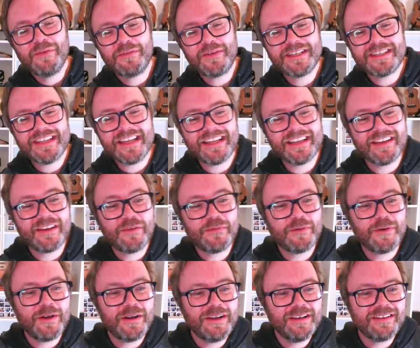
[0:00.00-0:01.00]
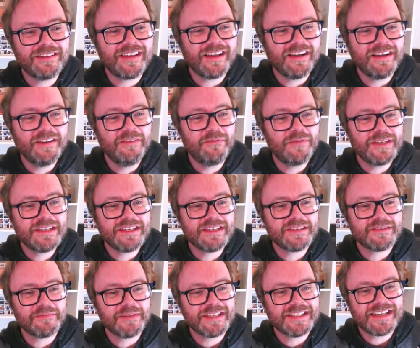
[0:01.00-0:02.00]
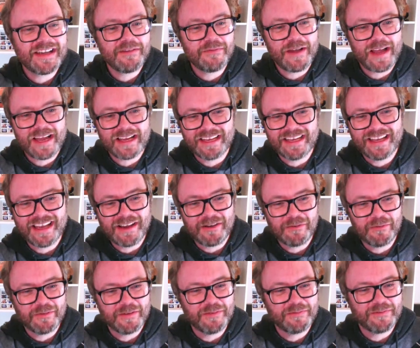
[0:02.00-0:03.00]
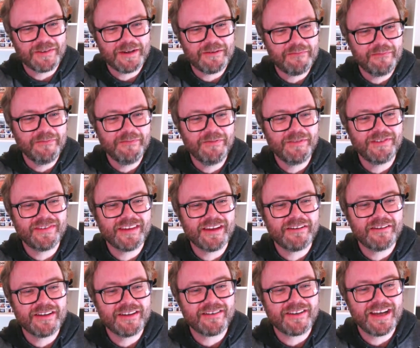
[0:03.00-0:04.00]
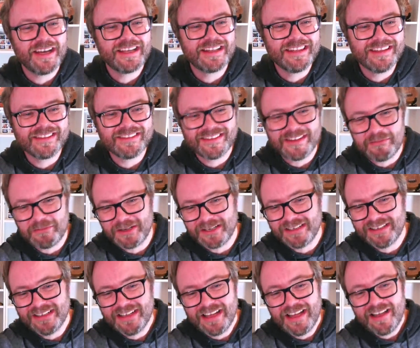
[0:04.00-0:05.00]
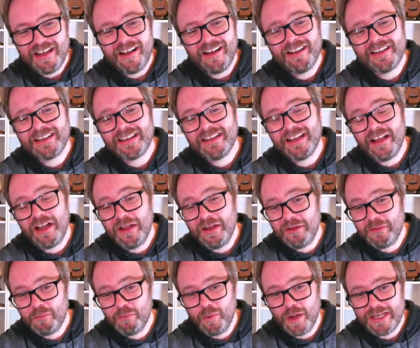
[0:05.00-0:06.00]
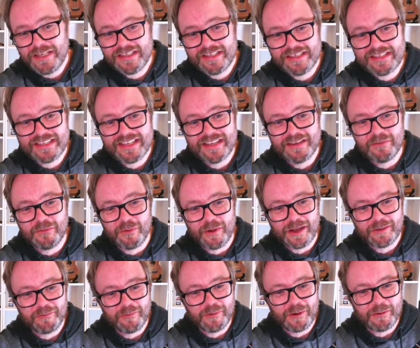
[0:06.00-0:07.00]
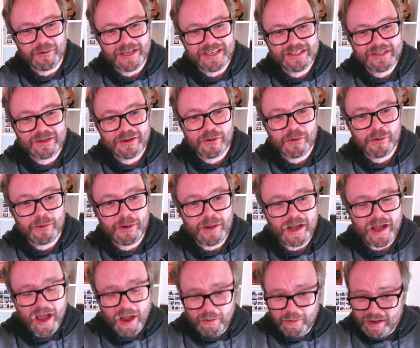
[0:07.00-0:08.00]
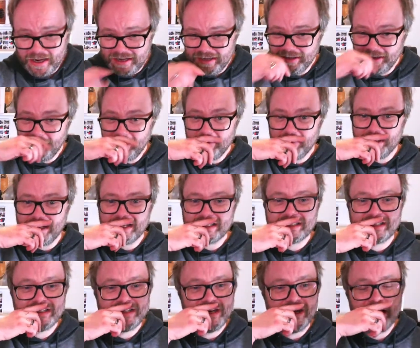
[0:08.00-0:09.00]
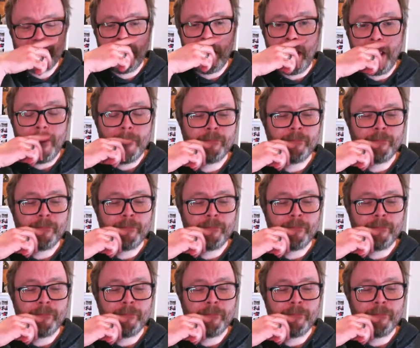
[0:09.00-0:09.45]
I envisaged myself hanging out with Sarah and Craig this summer. I went to see them when we went to Oahu last year.